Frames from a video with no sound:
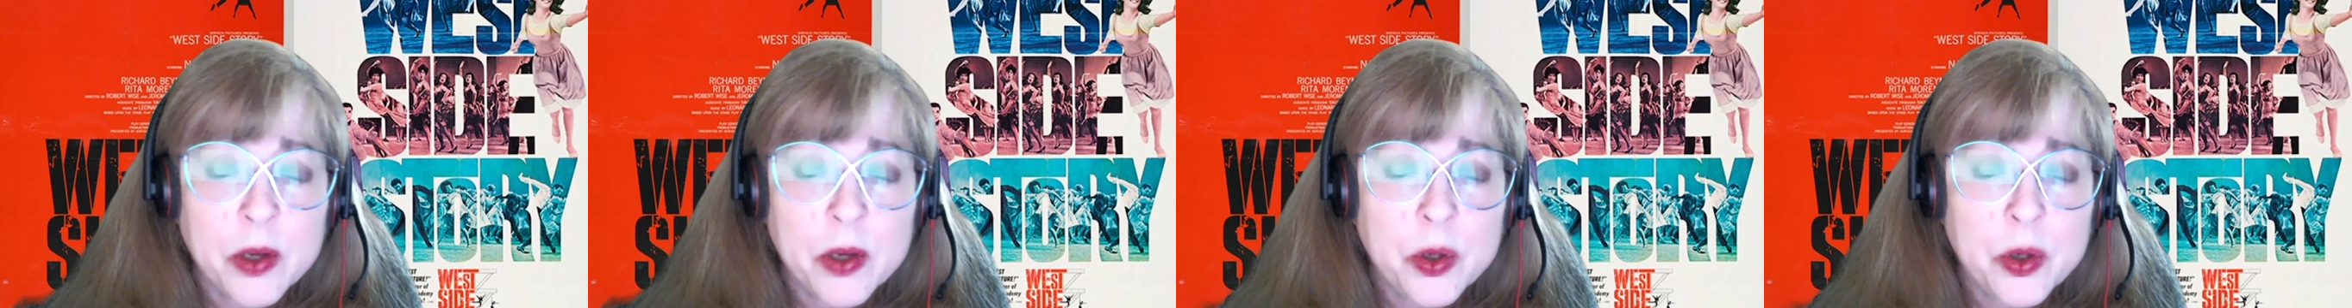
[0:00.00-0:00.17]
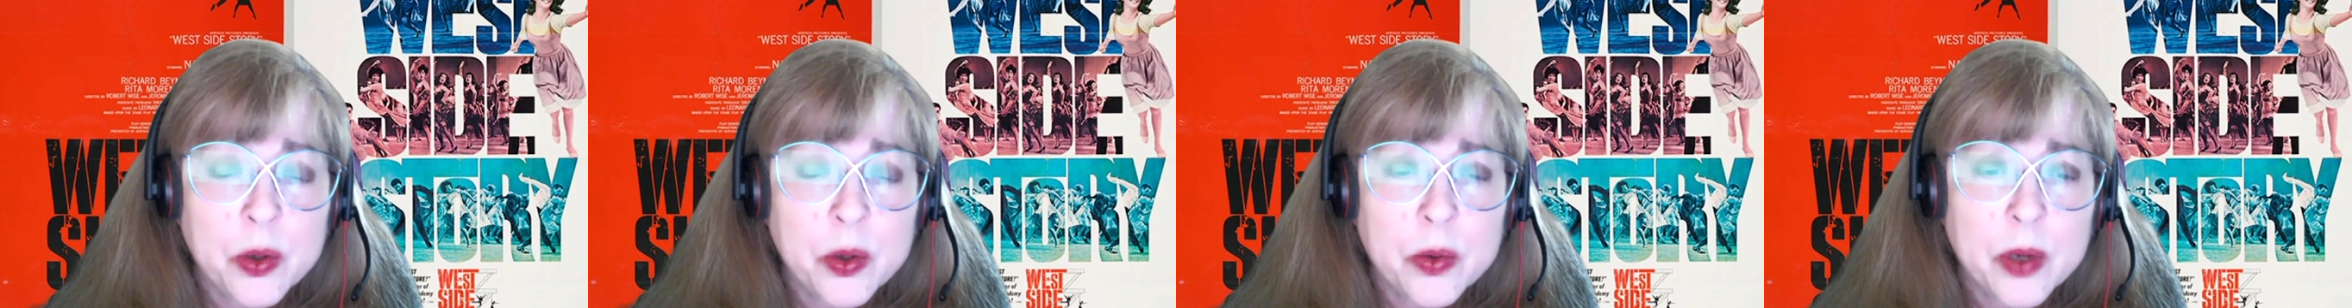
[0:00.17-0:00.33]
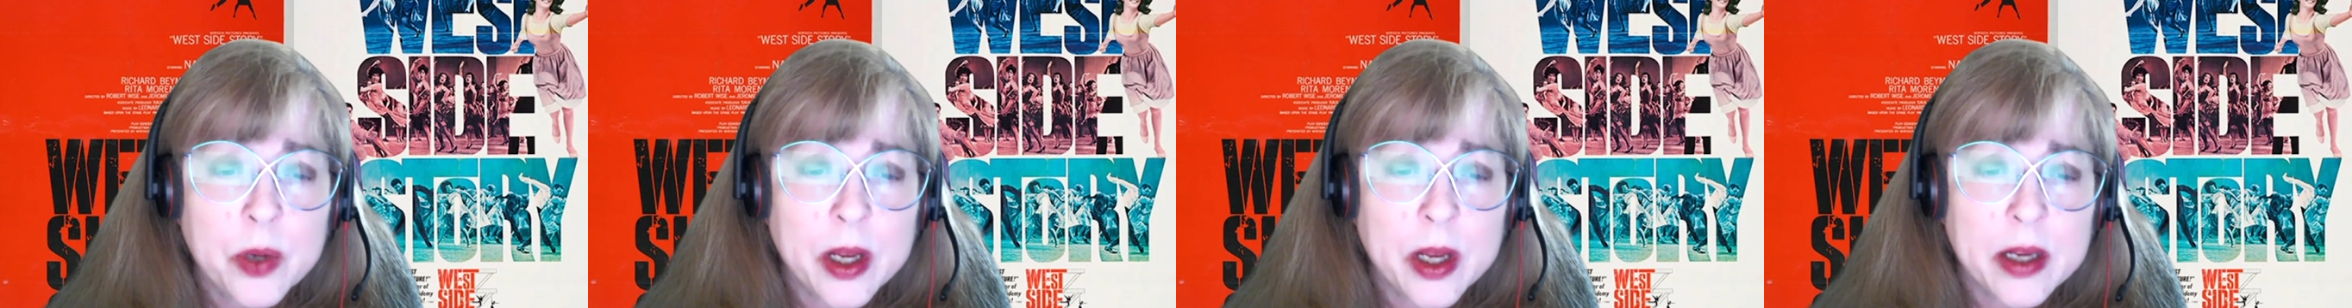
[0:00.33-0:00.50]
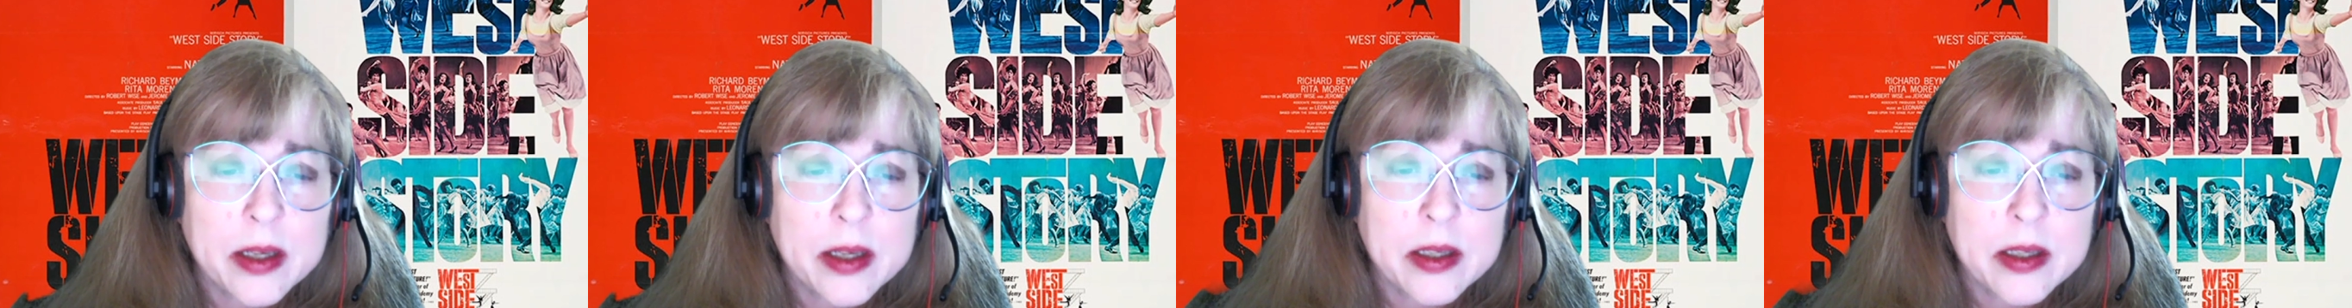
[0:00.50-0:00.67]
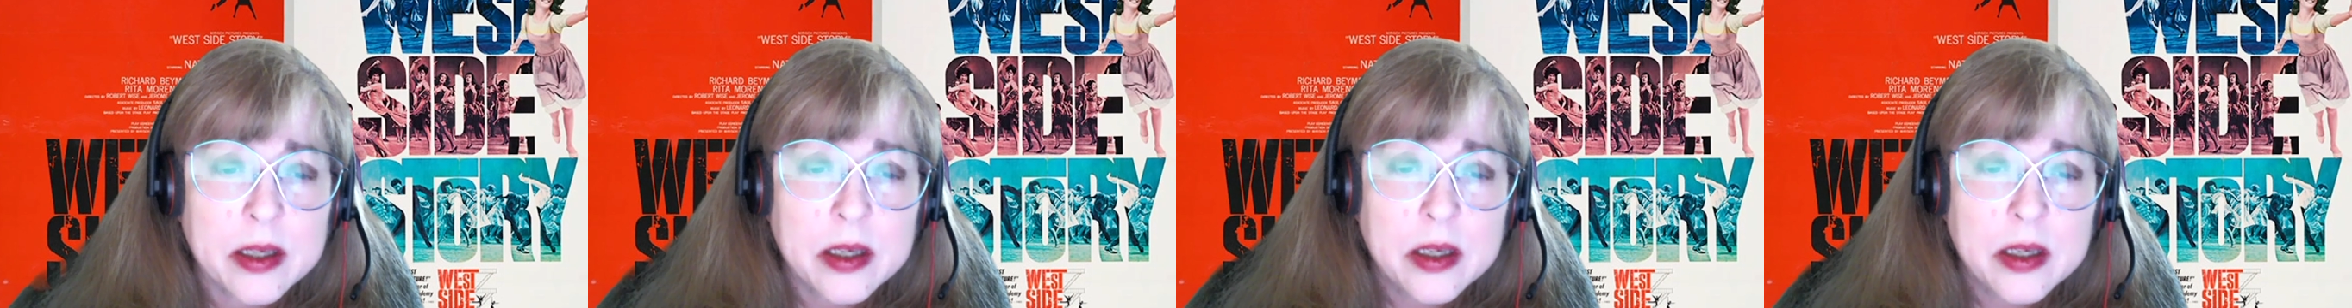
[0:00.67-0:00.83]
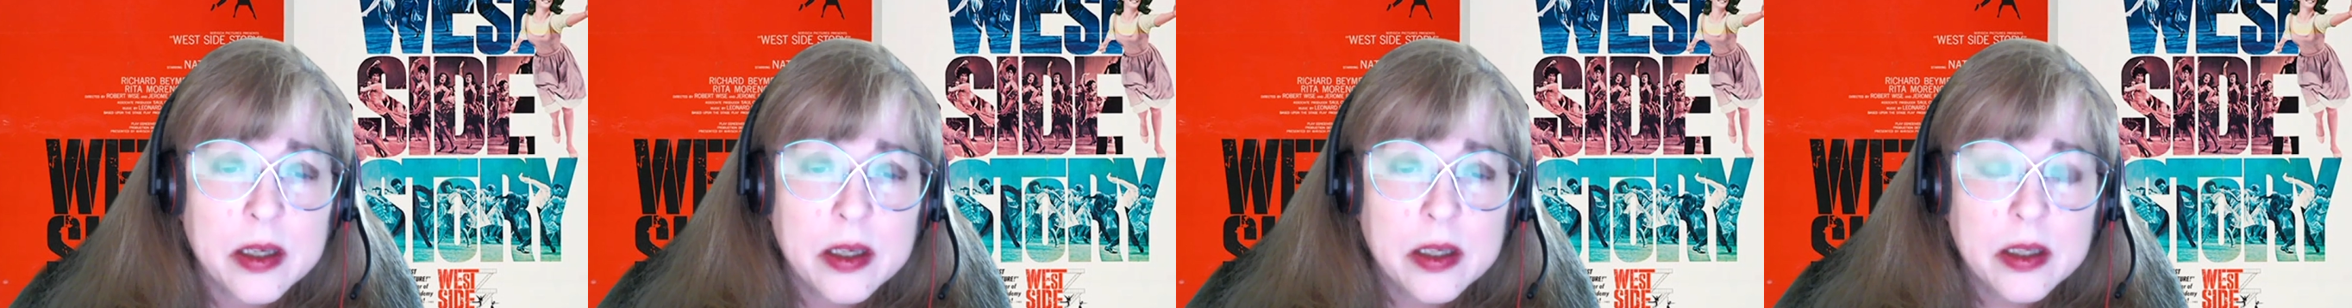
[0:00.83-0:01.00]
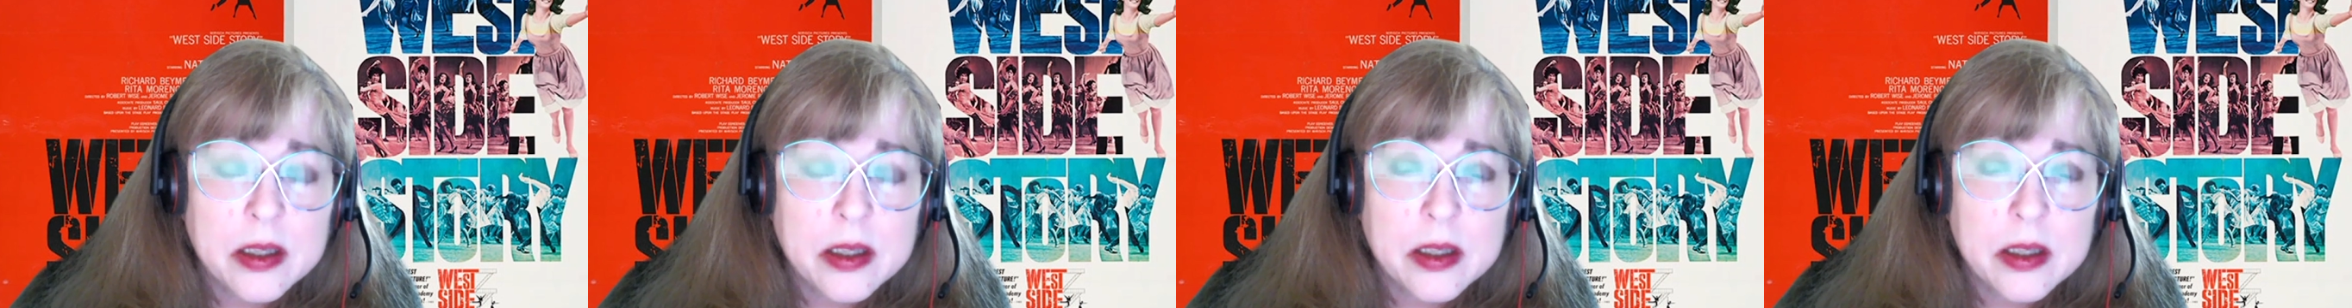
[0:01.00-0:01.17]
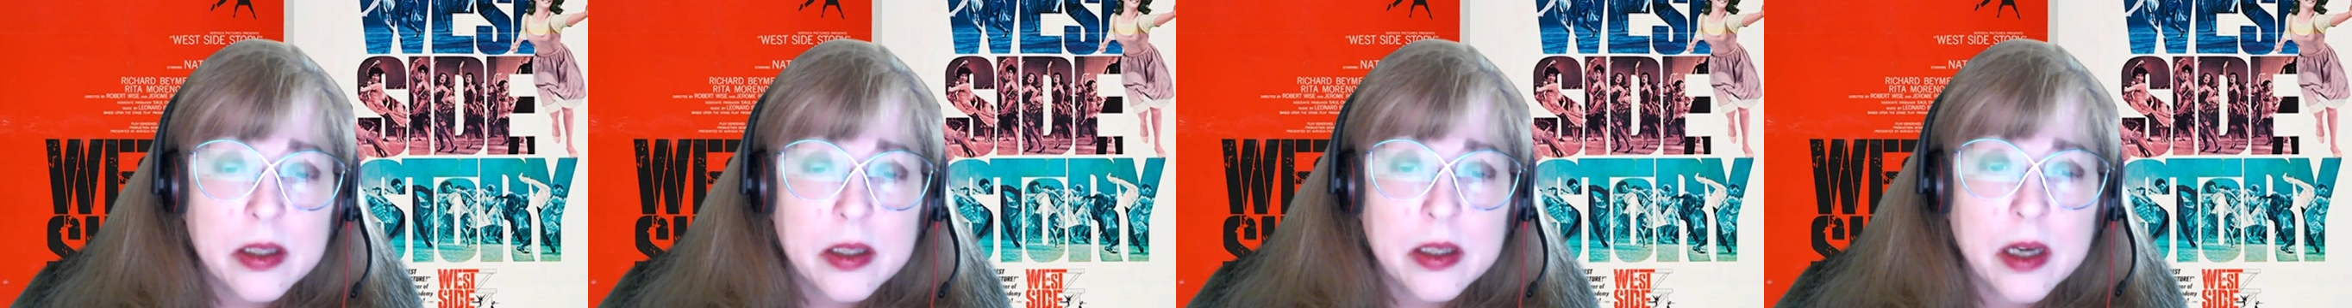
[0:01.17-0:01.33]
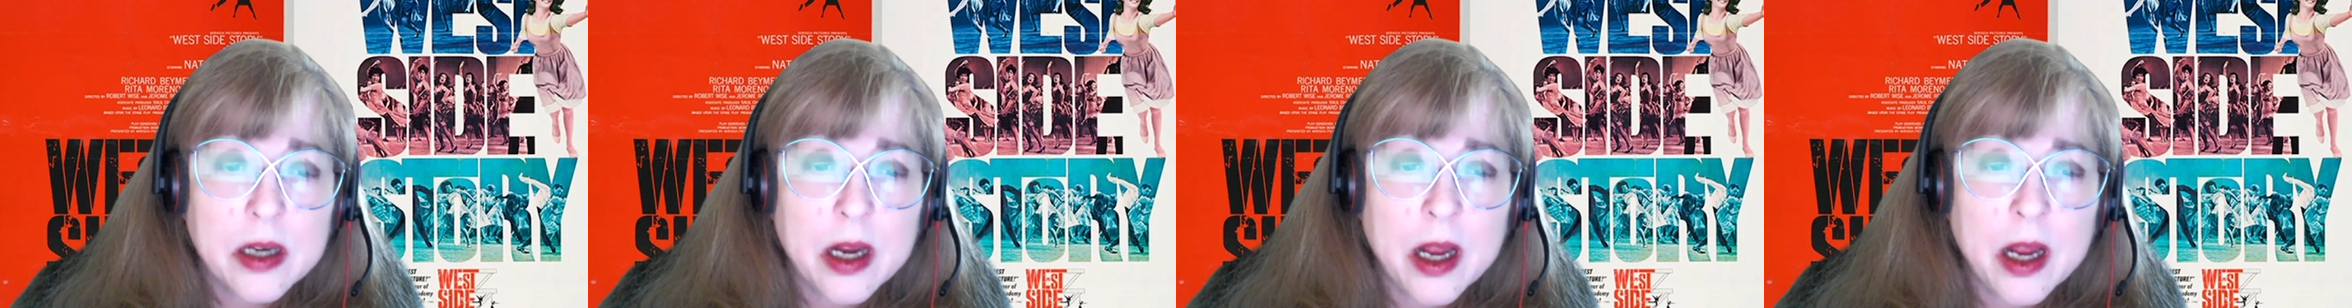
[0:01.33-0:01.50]
do it.
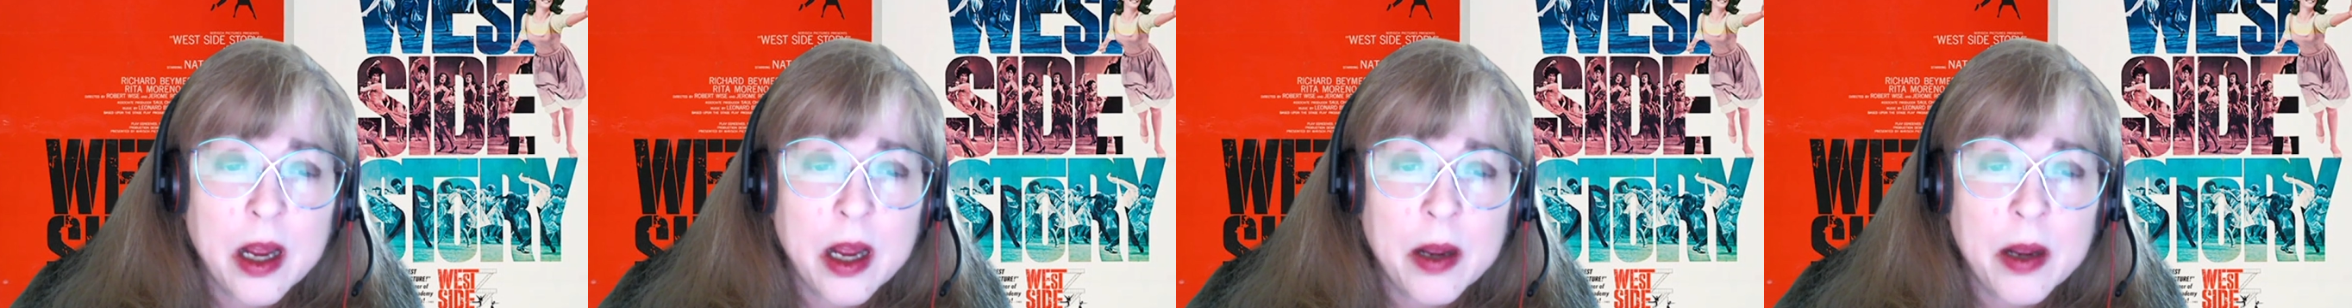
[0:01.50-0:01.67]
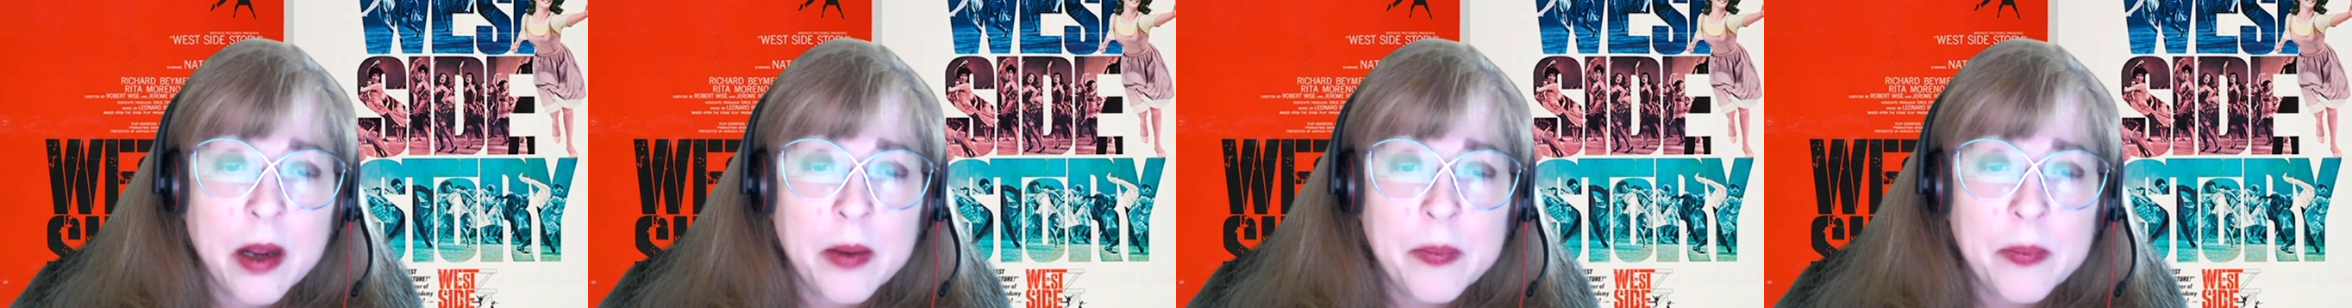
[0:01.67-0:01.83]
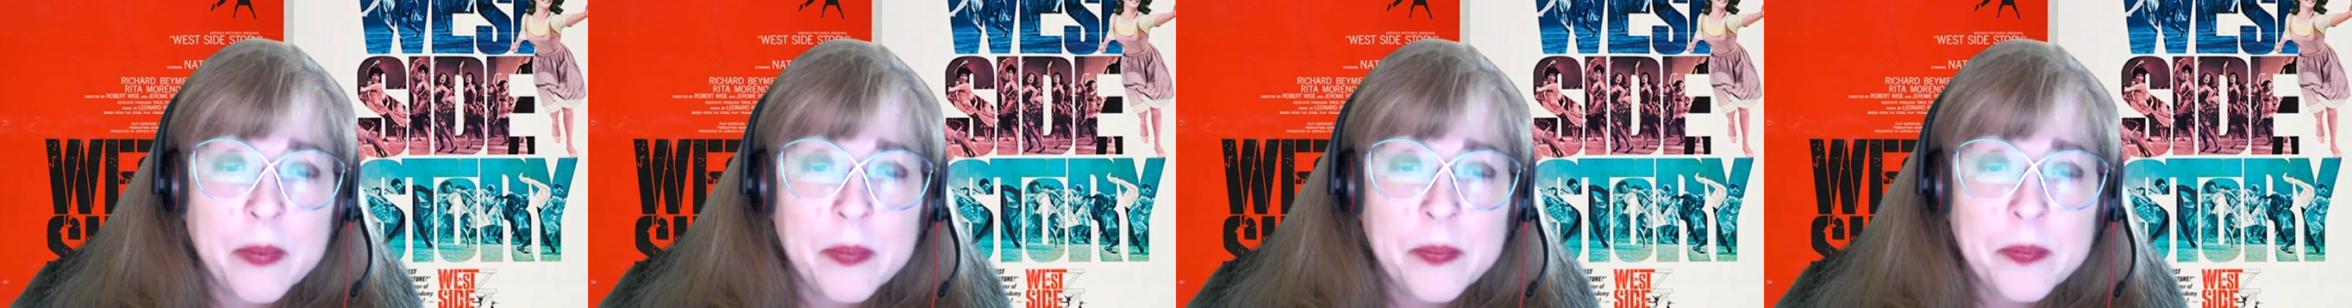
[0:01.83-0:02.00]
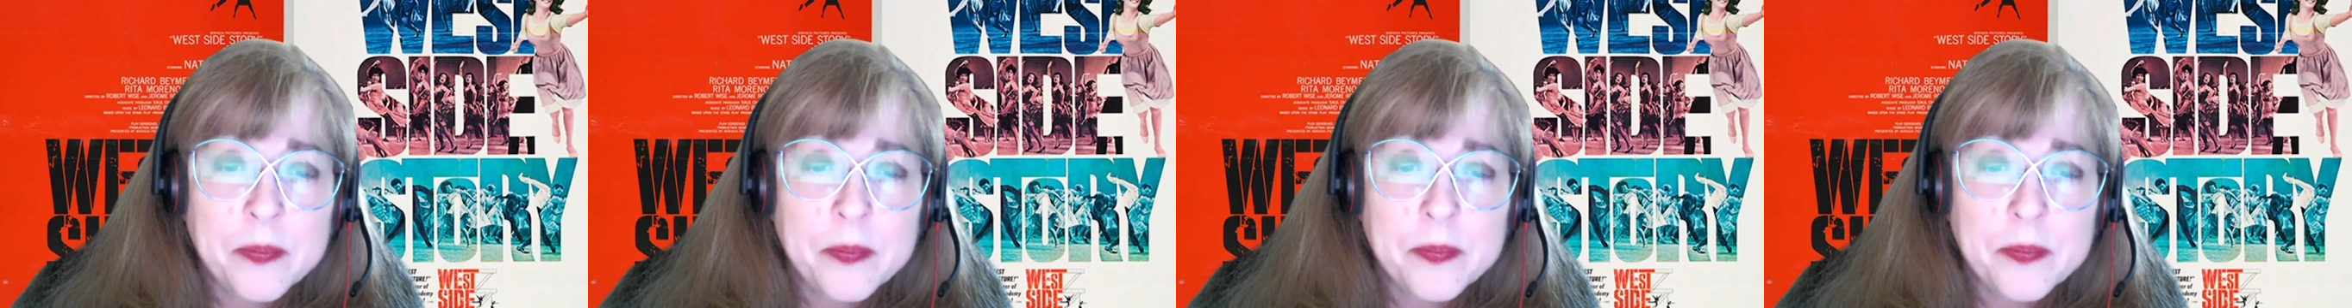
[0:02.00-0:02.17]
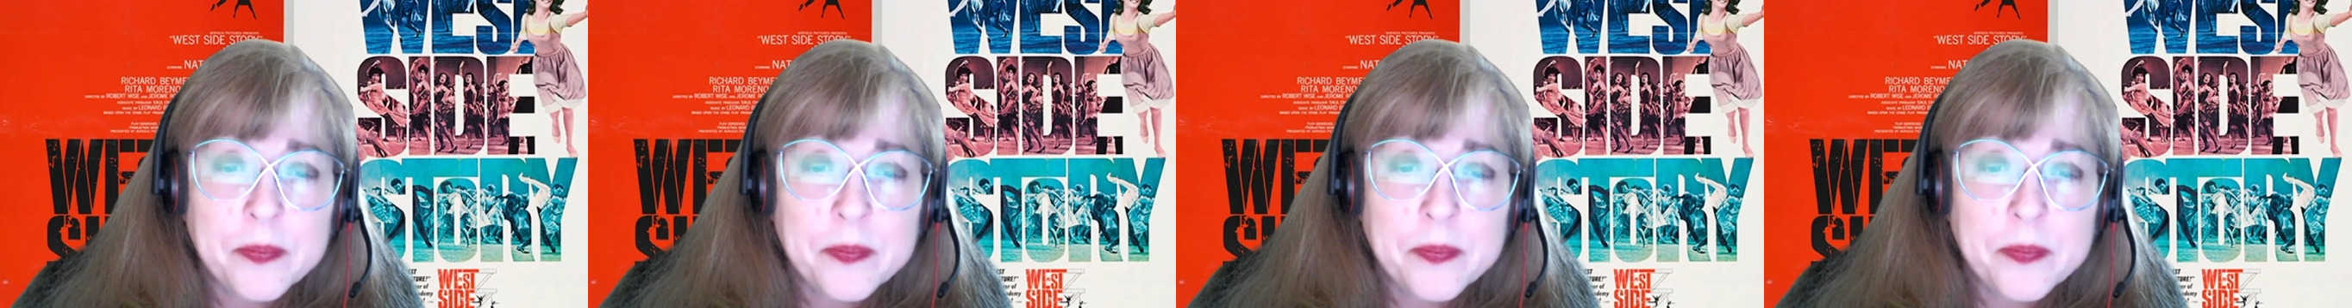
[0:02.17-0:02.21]
Um,